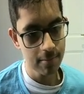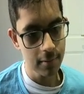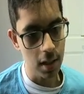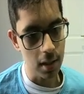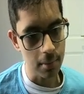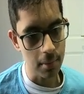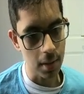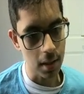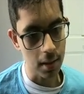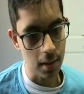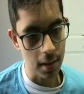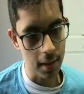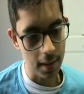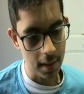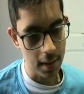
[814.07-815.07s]

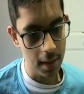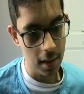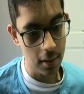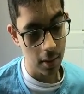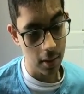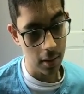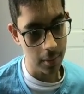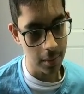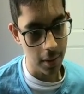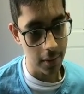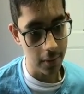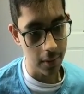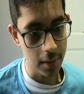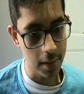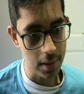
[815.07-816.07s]
now our
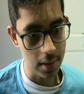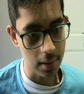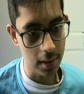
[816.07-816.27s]
pref array,